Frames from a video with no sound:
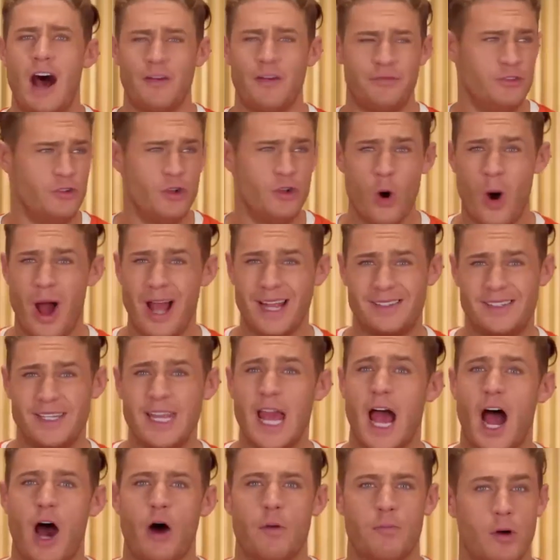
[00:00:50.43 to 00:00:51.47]
I have no
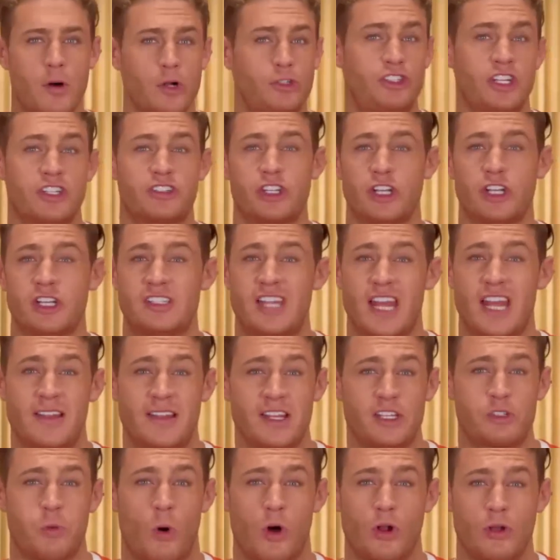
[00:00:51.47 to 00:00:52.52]
idea how much it's going to
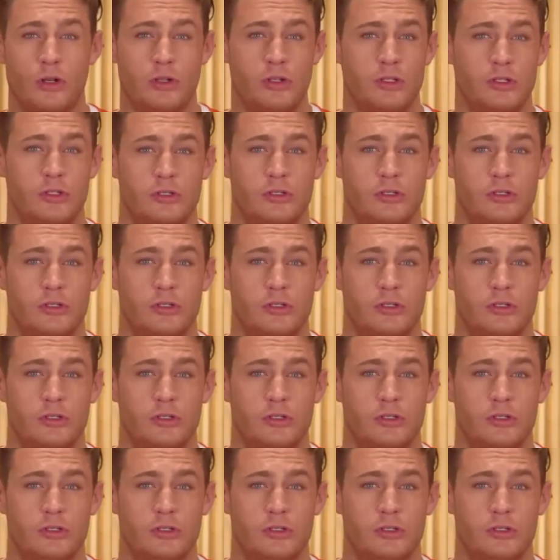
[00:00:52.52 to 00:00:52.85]
take this one.